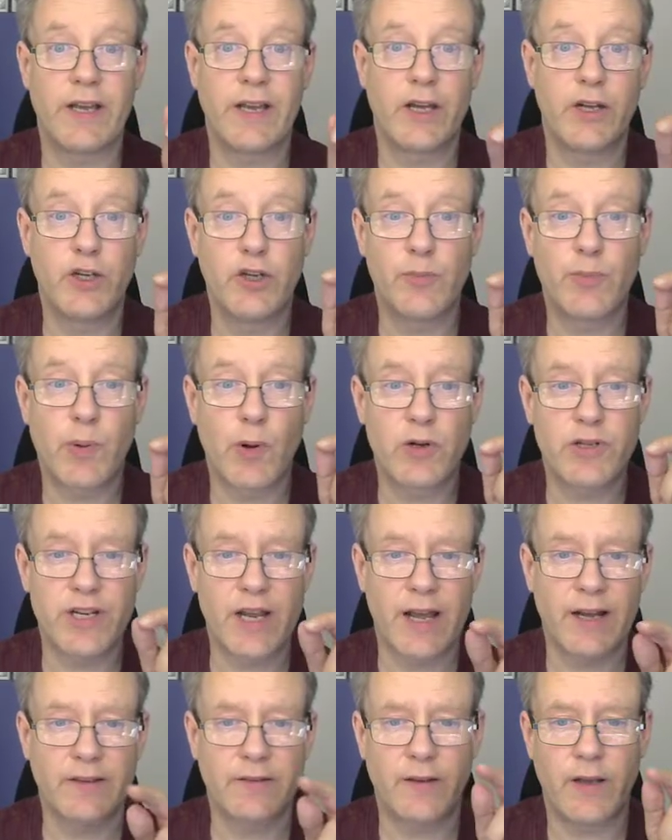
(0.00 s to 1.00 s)
a new
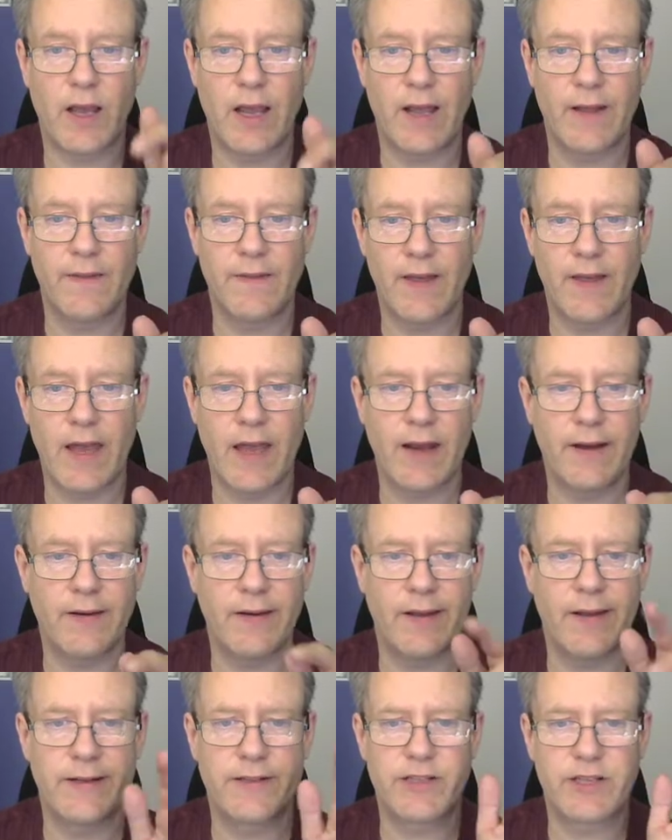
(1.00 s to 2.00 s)
project, and
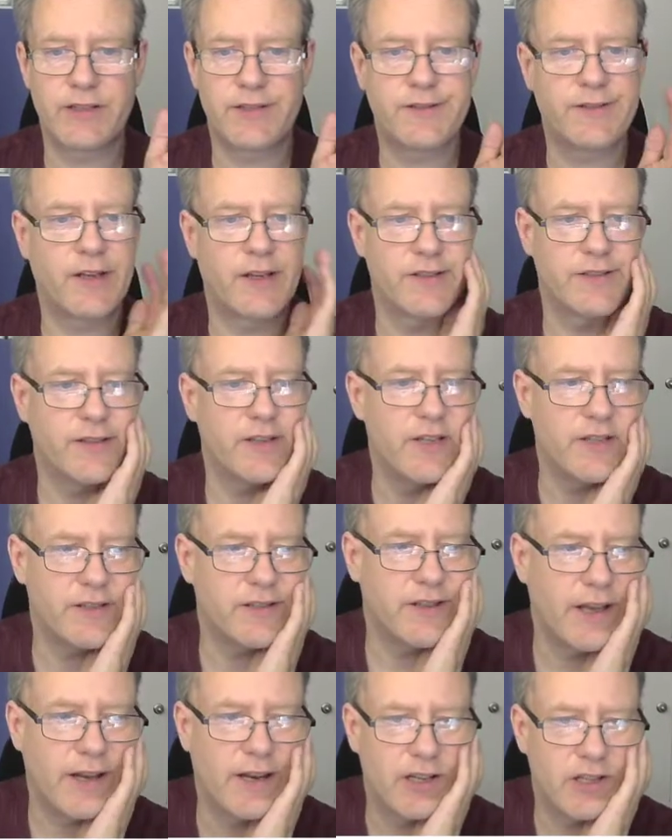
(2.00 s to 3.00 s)
then it just does this,
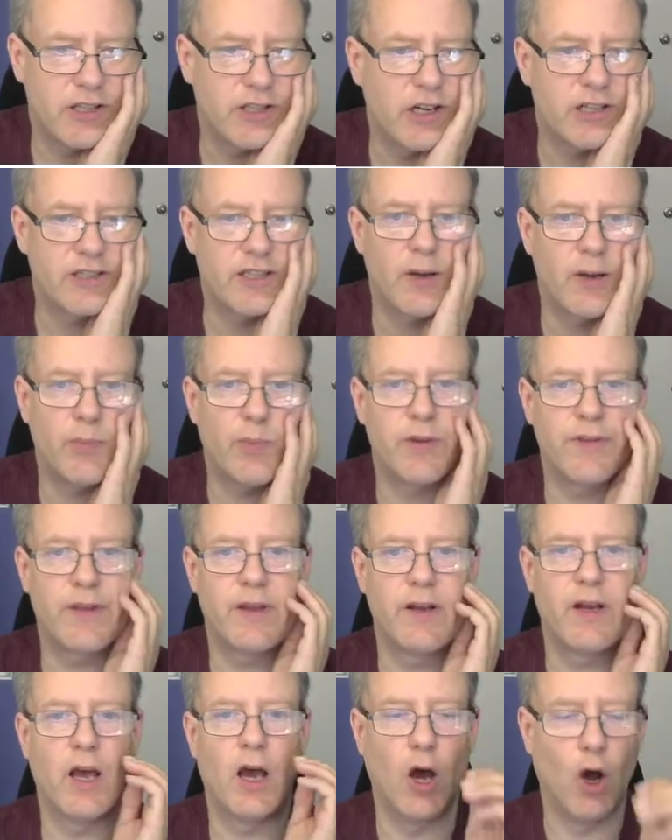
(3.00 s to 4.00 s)
and it starts up with
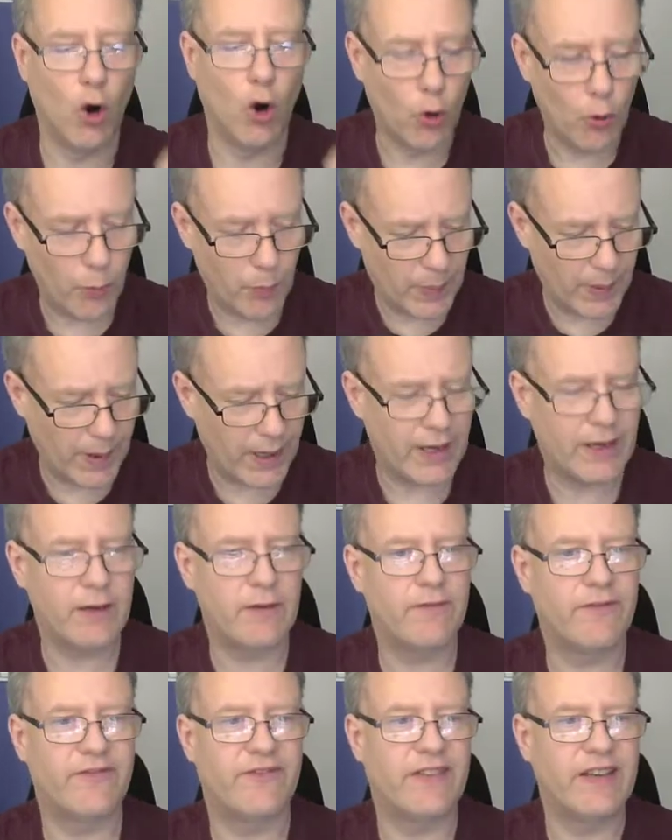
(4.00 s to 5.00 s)
an
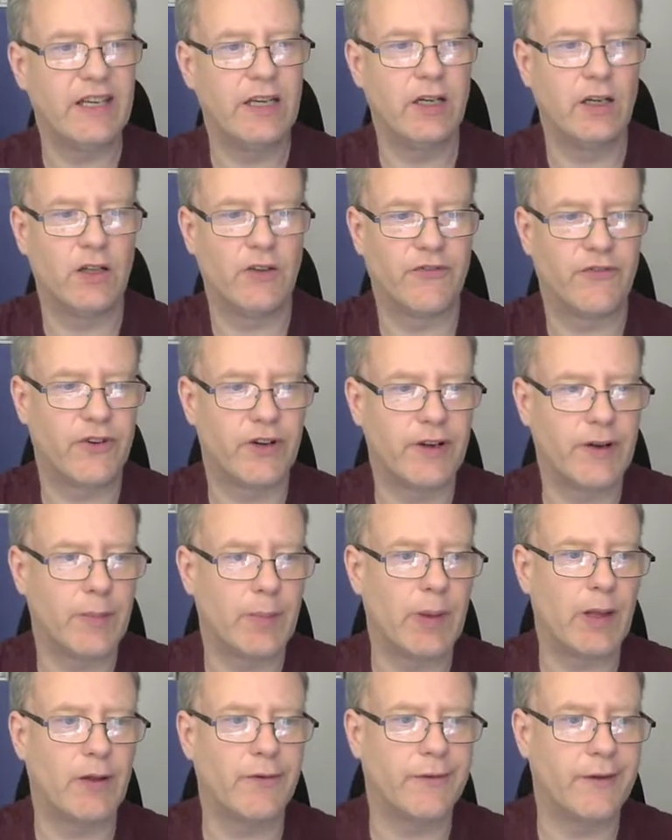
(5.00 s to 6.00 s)
open field for you to
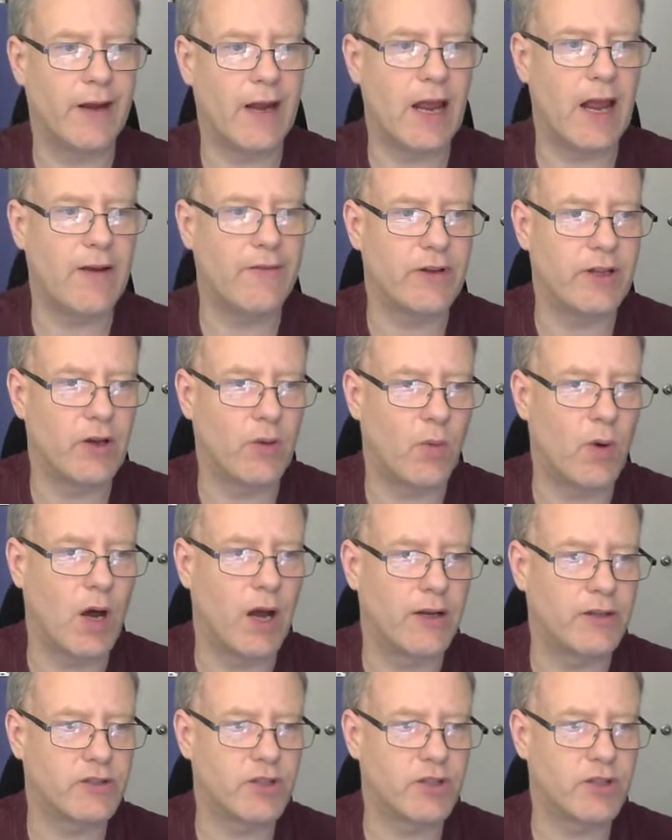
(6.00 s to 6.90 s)
build whatever you want.